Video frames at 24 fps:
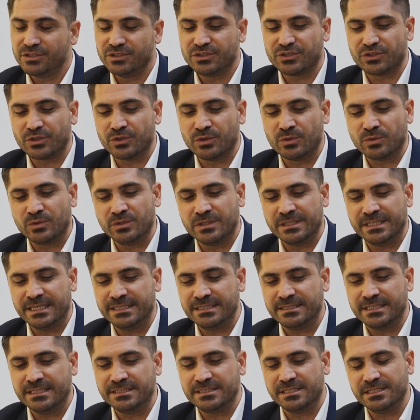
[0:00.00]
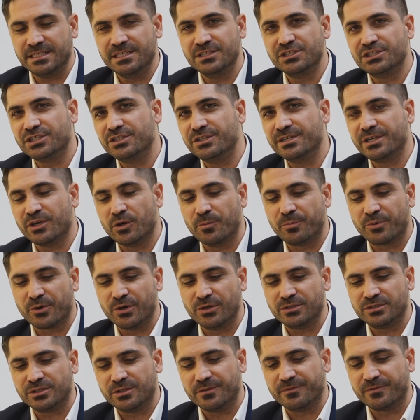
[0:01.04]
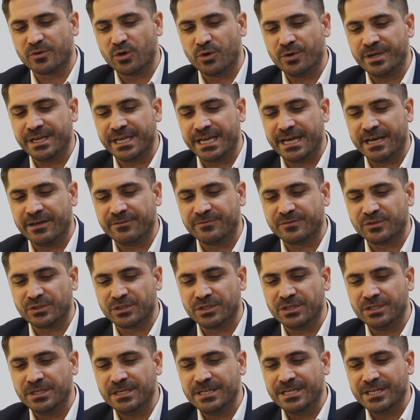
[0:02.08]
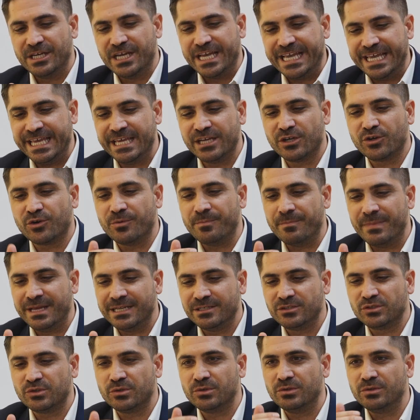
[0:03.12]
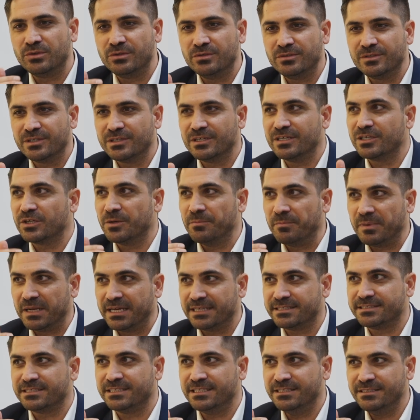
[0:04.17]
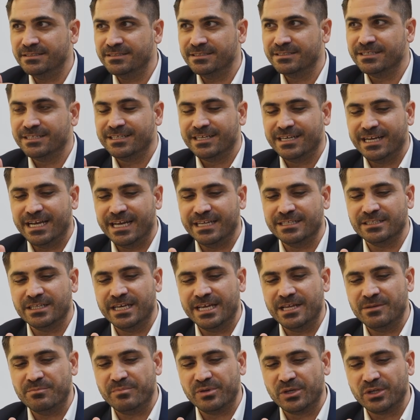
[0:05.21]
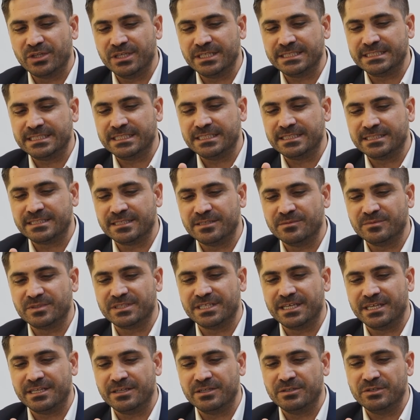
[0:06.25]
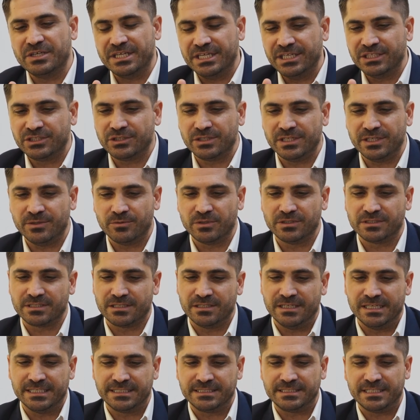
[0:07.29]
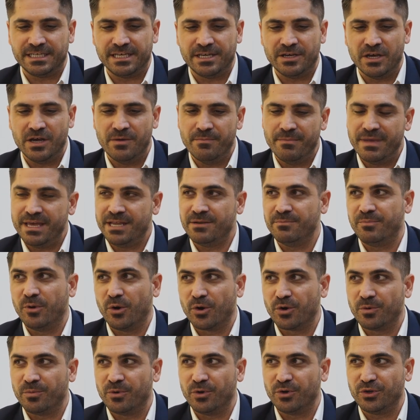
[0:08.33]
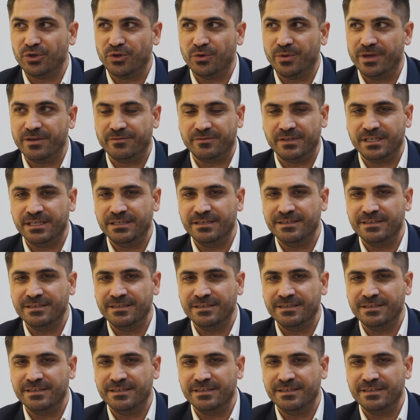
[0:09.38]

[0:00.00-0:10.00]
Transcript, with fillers: So that's the engineering approach of going after incremental complexity and building systems that initially was, let's say, a manned portable UAV,